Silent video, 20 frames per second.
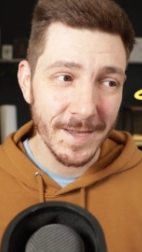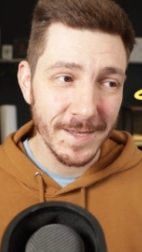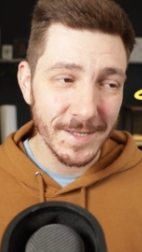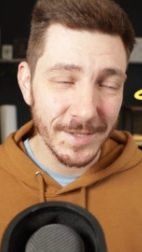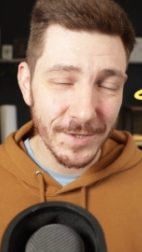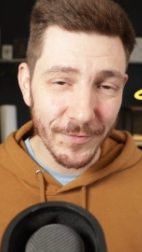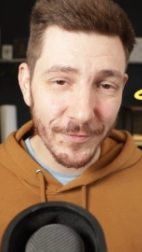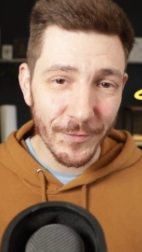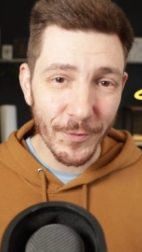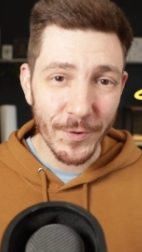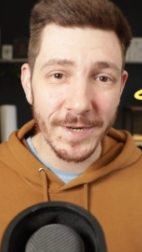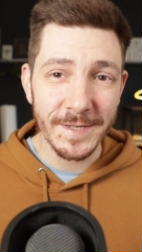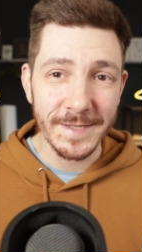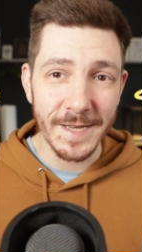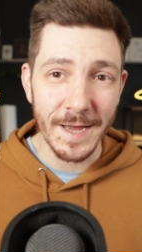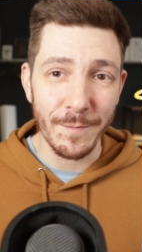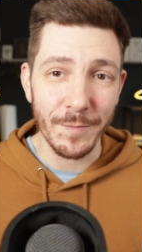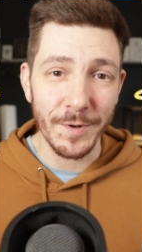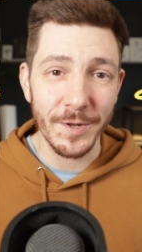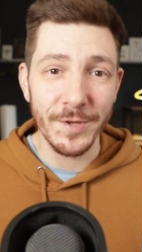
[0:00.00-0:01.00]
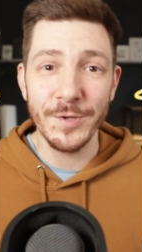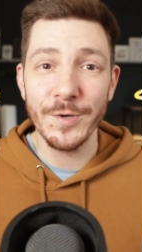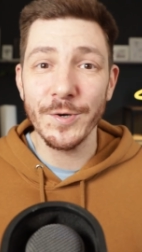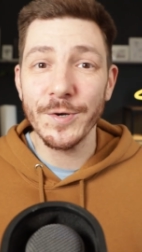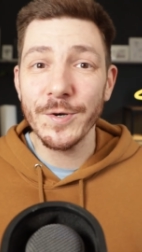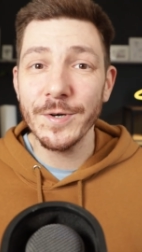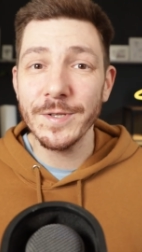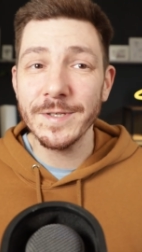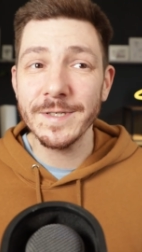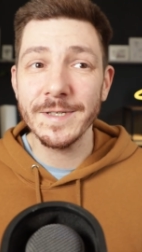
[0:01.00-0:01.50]
So for example, you
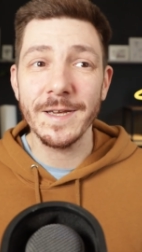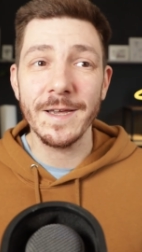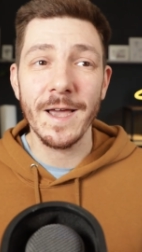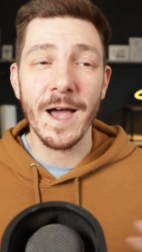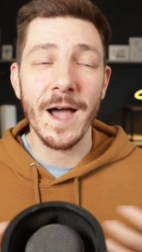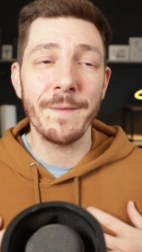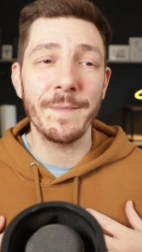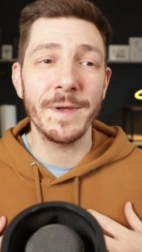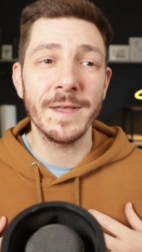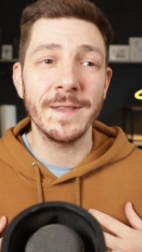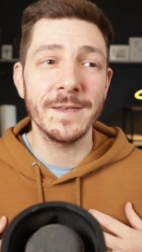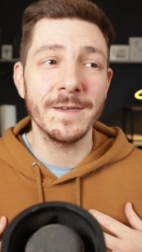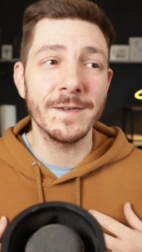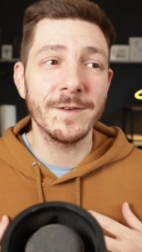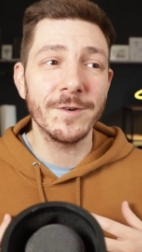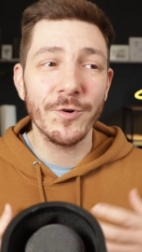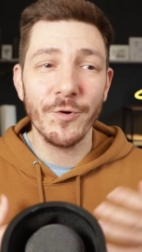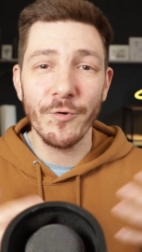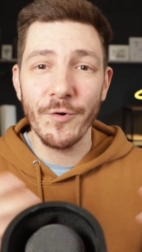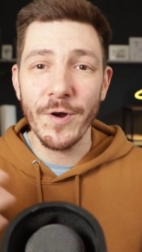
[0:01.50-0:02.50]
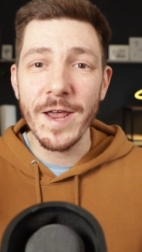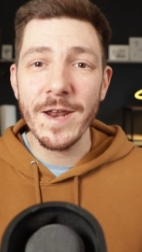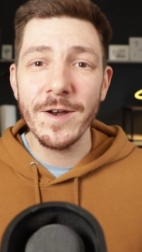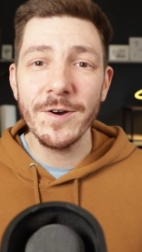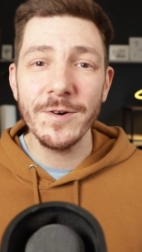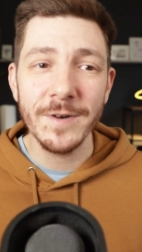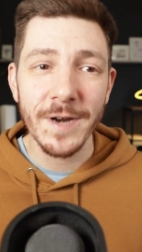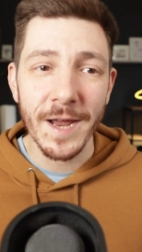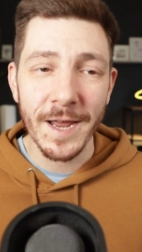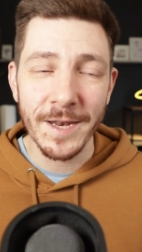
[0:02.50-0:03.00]
could say I'm in the
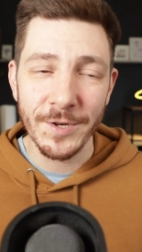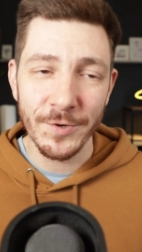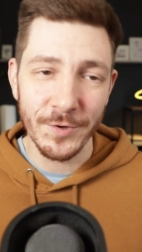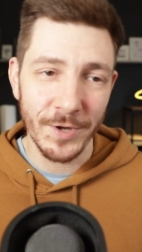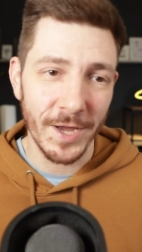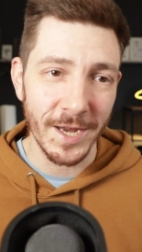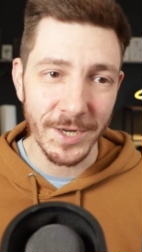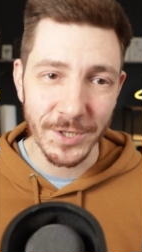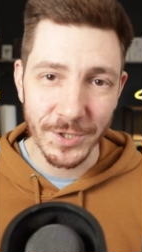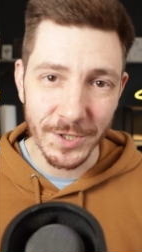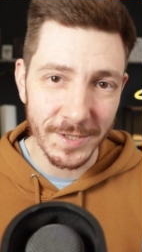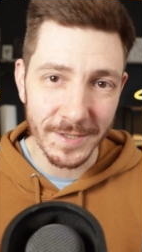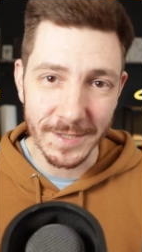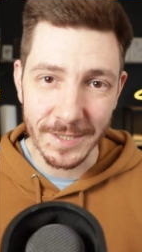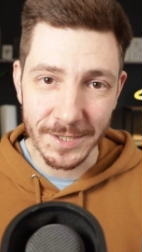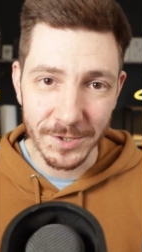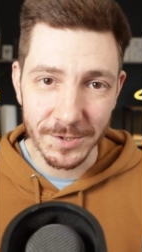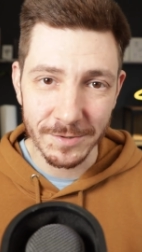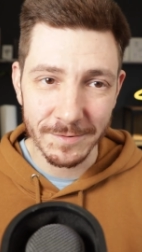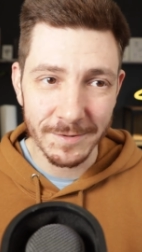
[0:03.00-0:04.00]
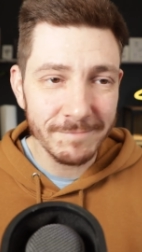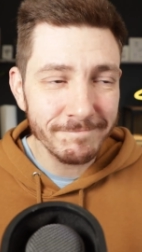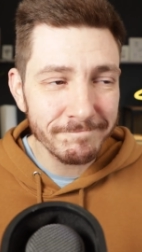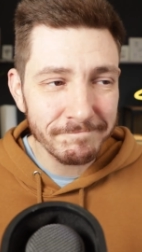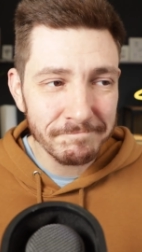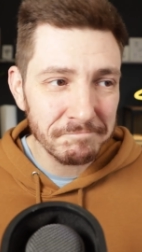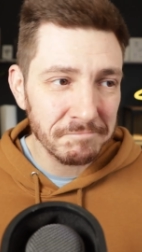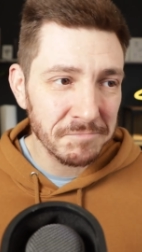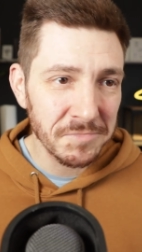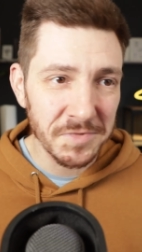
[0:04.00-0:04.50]
creator education niche,
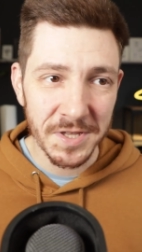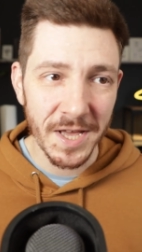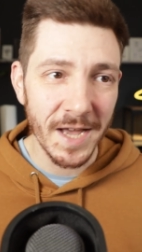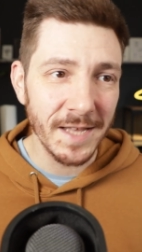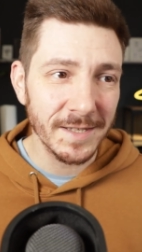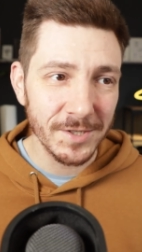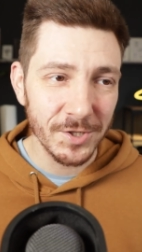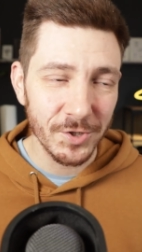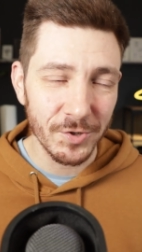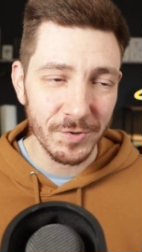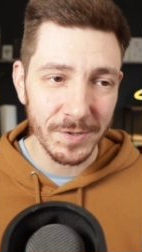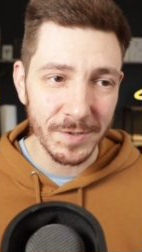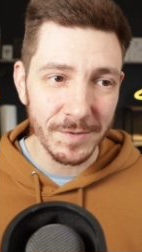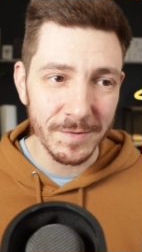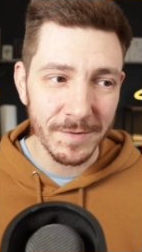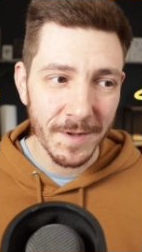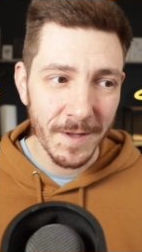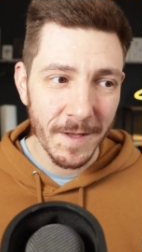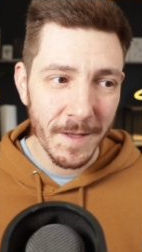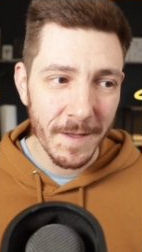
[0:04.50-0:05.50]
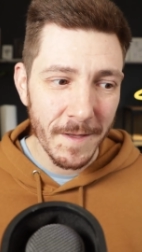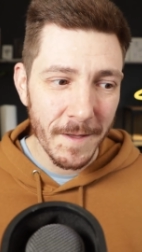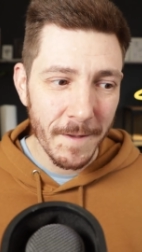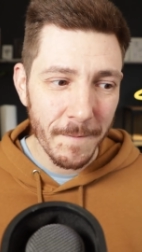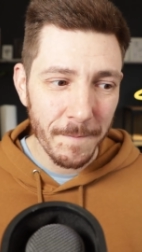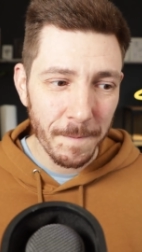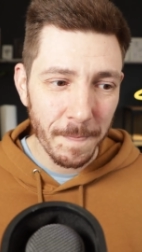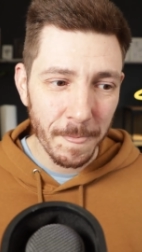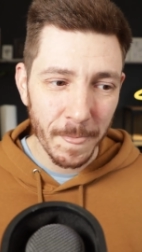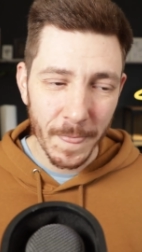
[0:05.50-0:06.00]
and that's true,
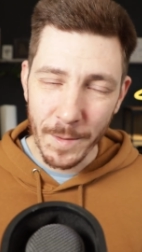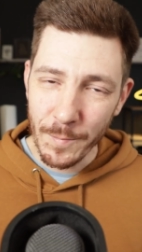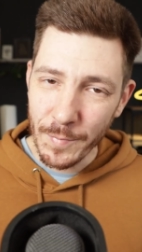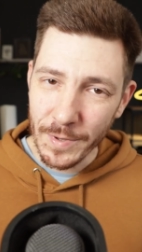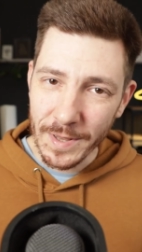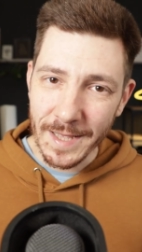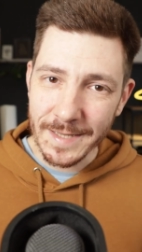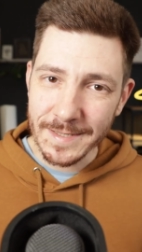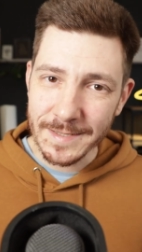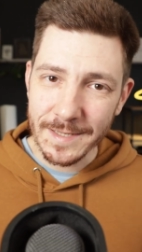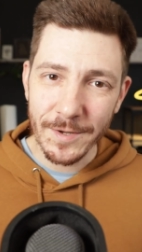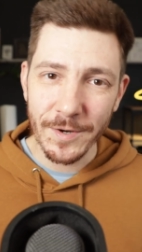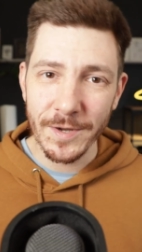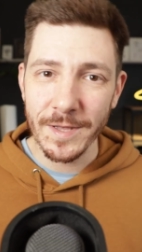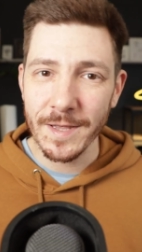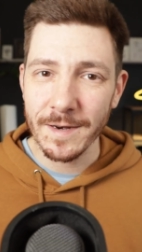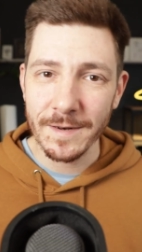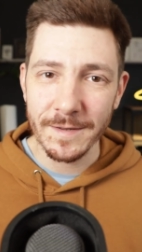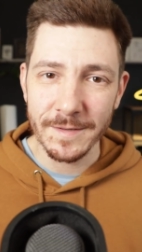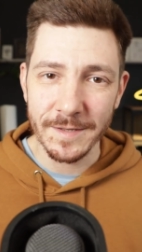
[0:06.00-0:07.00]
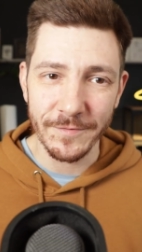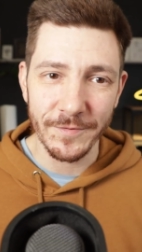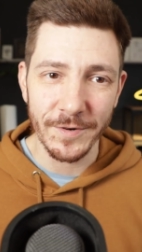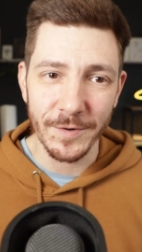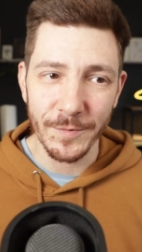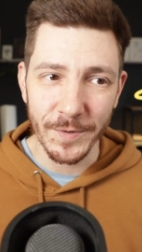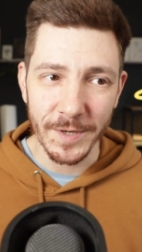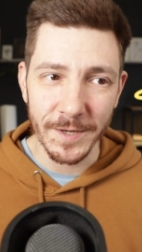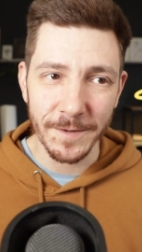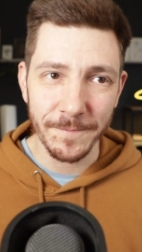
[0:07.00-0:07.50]
but let's look at it in a
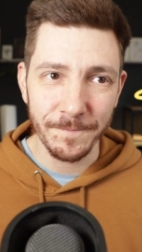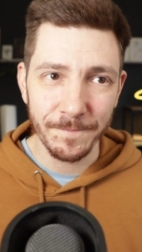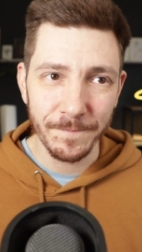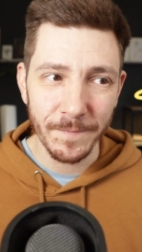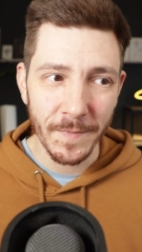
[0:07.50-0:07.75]
different way.